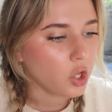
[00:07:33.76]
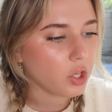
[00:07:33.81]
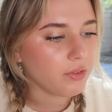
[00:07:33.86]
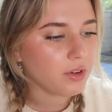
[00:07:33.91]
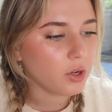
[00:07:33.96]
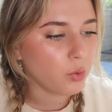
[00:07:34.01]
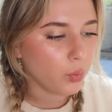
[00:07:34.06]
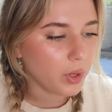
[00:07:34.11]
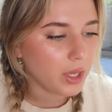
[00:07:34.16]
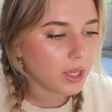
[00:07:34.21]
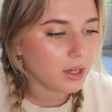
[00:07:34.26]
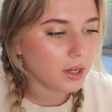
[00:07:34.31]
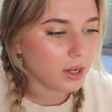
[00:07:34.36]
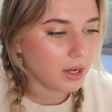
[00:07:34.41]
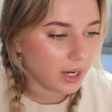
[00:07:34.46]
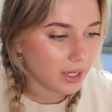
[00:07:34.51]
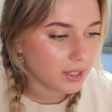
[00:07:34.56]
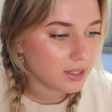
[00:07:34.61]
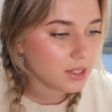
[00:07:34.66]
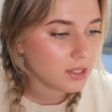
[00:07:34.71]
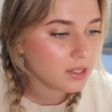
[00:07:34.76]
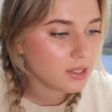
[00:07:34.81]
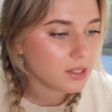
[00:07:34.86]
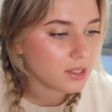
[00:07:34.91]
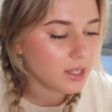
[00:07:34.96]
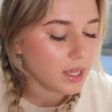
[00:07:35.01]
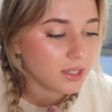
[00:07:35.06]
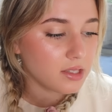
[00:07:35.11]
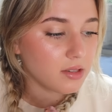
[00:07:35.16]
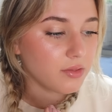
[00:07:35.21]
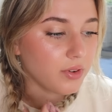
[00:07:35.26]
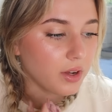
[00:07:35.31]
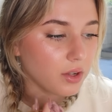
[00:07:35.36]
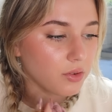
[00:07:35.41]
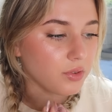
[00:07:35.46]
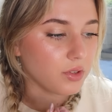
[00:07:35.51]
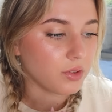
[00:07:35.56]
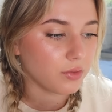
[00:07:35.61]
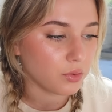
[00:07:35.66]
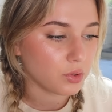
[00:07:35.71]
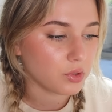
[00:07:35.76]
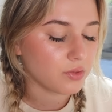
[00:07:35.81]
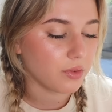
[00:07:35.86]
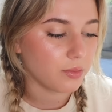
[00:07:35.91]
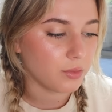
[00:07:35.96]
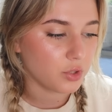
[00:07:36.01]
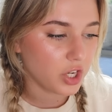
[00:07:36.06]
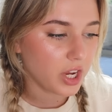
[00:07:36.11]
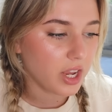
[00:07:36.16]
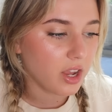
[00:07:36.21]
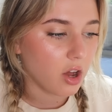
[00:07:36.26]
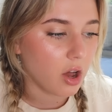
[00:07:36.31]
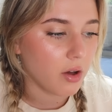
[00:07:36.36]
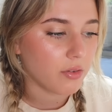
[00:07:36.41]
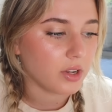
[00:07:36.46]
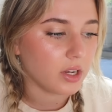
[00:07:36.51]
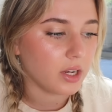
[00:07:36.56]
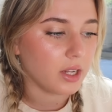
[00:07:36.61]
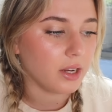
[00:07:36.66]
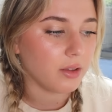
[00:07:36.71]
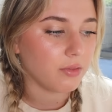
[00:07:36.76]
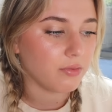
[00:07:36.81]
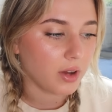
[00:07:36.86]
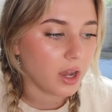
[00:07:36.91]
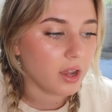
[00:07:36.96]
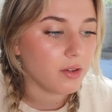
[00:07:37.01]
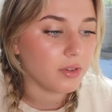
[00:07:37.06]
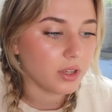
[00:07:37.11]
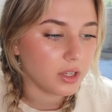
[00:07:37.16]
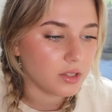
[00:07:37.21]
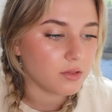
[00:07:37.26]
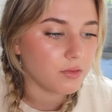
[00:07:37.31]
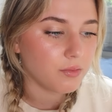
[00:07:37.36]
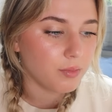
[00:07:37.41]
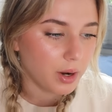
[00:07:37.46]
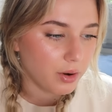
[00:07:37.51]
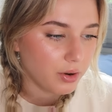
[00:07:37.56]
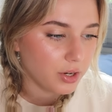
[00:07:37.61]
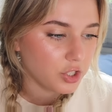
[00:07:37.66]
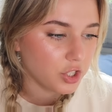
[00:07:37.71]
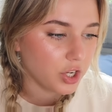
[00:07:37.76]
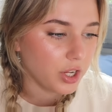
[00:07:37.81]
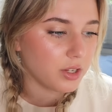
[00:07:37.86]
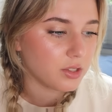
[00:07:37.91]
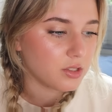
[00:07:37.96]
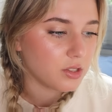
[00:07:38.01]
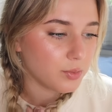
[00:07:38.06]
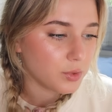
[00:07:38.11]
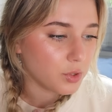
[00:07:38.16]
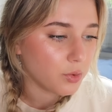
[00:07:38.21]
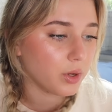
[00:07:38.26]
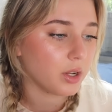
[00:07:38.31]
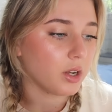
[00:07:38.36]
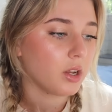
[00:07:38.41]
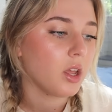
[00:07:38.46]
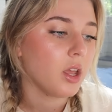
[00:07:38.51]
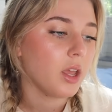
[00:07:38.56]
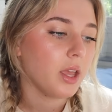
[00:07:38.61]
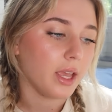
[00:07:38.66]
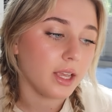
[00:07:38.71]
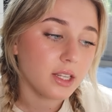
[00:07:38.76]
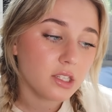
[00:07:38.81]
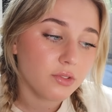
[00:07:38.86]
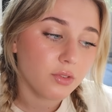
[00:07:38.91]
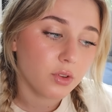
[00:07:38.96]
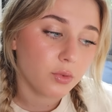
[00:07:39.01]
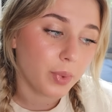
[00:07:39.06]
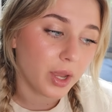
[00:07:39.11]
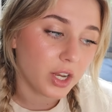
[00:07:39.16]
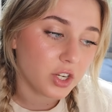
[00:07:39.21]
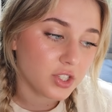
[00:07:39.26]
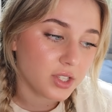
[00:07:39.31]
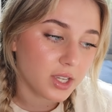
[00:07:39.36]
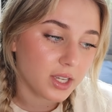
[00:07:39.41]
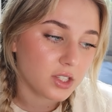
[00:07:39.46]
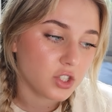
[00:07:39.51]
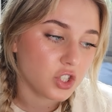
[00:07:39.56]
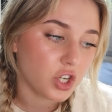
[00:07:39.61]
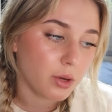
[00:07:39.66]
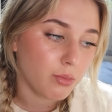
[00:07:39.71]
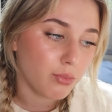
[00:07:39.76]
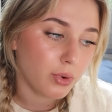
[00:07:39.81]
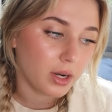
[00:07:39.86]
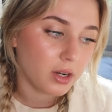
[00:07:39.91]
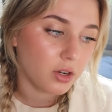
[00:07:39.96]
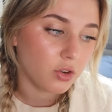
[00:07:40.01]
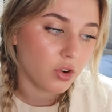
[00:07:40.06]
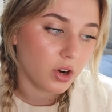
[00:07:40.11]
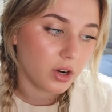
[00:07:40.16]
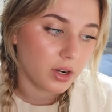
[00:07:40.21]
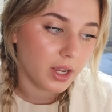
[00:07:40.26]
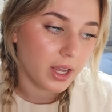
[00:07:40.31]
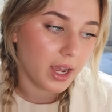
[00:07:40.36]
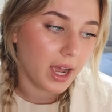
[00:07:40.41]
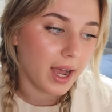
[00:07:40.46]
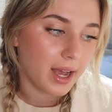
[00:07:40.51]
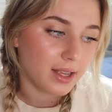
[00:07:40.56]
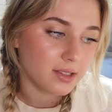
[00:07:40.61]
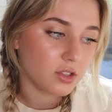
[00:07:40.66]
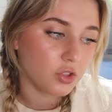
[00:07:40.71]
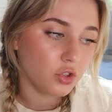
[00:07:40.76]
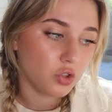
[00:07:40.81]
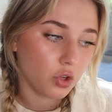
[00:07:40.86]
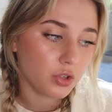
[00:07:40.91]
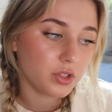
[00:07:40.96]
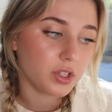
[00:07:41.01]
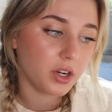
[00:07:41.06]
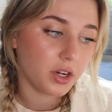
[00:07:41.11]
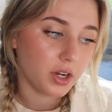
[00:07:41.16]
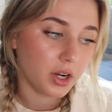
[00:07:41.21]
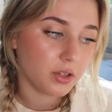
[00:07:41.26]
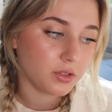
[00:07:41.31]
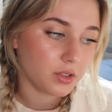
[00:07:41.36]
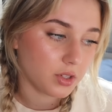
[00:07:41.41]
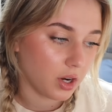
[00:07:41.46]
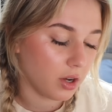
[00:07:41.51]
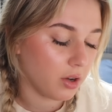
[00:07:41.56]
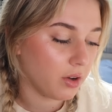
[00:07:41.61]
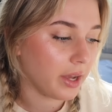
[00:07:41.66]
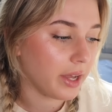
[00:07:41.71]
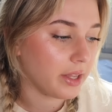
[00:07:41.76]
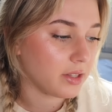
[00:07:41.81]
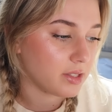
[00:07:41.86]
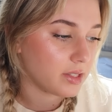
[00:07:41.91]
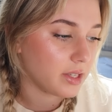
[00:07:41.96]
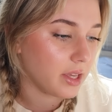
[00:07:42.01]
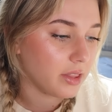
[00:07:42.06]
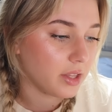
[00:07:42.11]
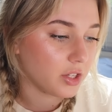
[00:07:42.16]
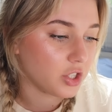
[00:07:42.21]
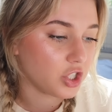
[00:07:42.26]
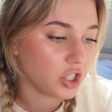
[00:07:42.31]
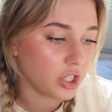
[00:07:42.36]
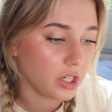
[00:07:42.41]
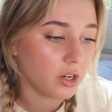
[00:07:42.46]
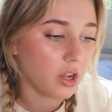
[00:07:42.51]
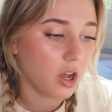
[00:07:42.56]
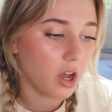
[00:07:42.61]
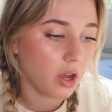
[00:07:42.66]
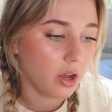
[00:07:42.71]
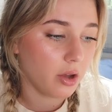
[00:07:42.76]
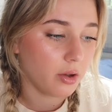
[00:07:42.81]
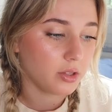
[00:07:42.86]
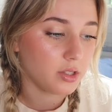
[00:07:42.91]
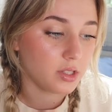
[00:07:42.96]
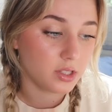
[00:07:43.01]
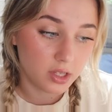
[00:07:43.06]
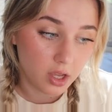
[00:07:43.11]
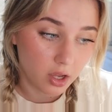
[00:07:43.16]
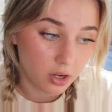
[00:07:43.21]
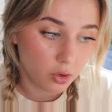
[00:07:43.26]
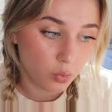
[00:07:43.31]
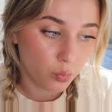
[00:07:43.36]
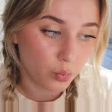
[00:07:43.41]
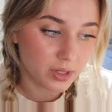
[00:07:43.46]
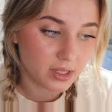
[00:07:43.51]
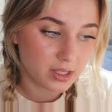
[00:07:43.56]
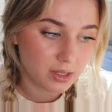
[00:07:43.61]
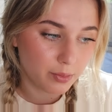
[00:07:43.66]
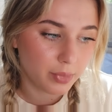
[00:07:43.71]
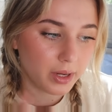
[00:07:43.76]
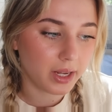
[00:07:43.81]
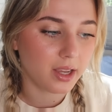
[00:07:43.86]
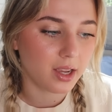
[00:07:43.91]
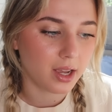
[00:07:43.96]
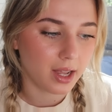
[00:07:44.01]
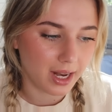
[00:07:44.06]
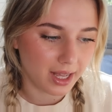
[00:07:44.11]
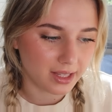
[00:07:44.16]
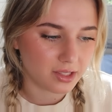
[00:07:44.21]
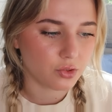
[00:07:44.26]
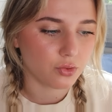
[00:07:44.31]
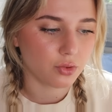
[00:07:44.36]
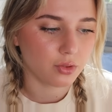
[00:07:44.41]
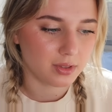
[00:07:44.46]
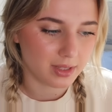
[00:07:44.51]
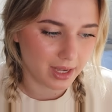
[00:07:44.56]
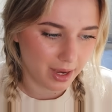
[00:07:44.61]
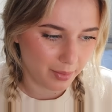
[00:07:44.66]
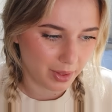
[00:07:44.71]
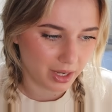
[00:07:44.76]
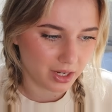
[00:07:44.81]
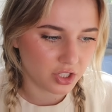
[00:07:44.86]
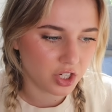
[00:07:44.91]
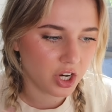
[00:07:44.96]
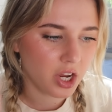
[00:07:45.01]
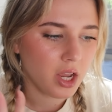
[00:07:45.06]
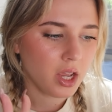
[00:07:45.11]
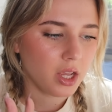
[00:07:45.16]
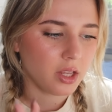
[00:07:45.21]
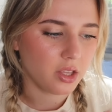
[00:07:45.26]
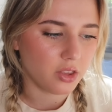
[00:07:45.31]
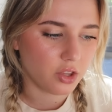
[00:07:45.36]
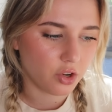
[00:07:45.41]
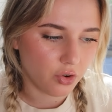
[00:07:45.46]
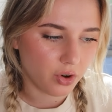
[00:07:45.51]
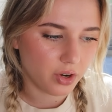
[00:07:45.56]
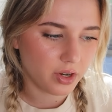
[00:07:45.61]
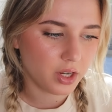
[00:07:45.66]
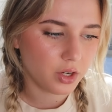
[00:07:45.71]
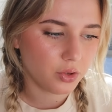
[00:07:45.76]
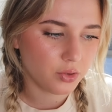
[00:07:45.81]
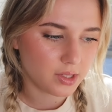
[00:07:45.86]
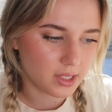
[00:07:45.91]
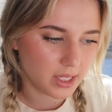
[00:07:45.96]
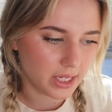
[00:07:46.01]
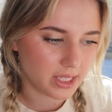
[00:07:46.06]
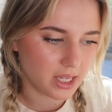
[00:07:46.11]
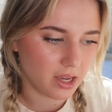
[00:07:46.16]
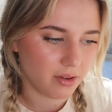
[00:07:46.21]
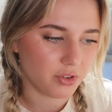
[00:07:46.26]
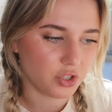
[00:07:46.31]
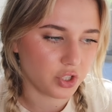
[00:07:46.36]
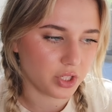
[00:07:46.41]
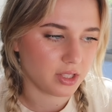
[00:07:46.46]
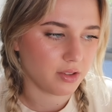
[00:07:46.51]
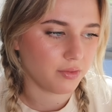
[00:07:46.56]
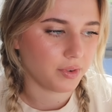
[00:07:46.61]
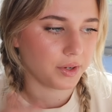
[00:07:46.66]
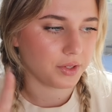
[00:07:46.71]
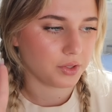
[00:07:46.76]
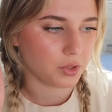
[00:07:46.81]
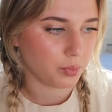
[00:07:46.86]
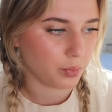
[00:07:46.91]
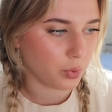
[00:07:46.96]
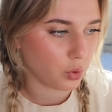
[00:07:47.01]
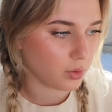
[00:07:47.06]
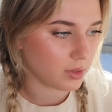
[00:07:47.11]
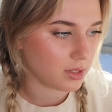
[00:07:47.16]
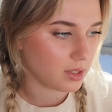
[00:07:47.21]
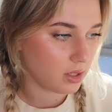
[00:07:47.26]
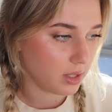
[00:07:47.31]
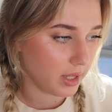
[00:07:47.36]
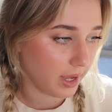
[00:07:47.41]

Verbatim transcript: Not even a week later, Slater filed for divorce from Jay after nearly five years of marriage. In a subsequent interview with Page Six, Jay branded Grande as not a girl's girl and said that she and her son were simply collateral damage. Neither Grande nor Slater have addressed the various reports.